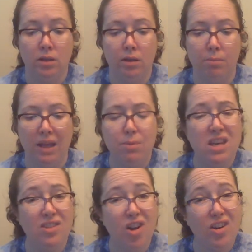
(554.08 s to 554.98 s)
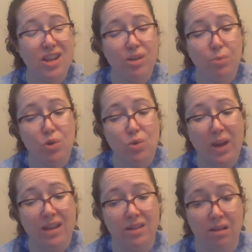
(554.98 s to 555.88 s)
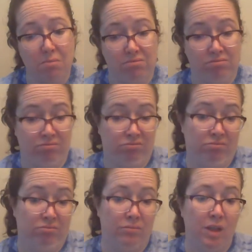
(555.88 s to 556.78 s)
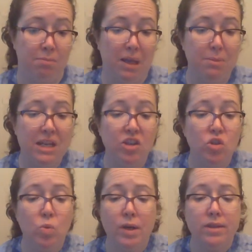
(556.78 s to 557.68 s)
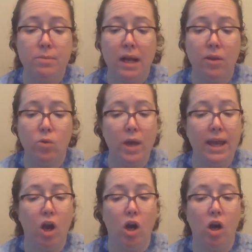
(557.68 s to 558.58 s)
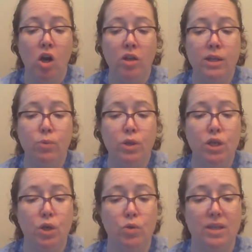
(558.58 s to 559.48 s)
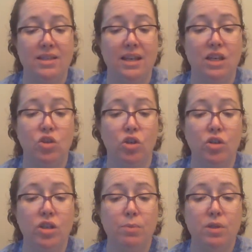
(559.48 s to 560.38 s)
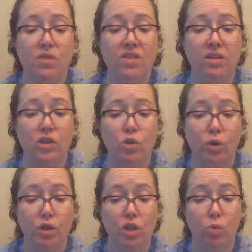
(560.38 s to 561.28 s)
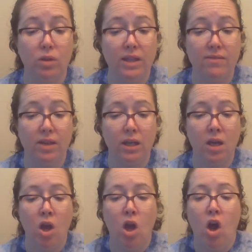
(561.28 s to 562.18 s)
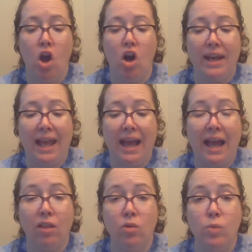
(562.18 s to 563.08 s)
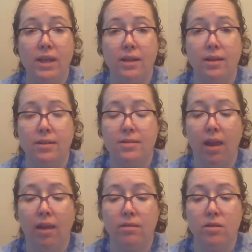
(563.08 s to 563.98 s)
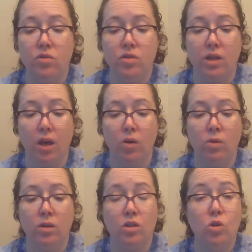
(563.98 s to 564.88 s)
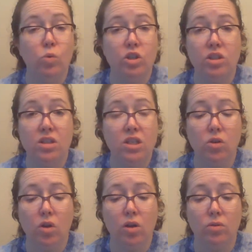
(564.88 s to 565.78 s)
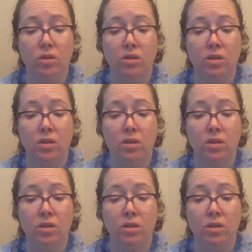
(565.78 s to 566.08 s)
Maybe he thought he could persuade them. Maybe he just wanted them out of the way. All anyone knows is that he turned up in the village where you were living on Halloween 10 years ago. You were just a year old.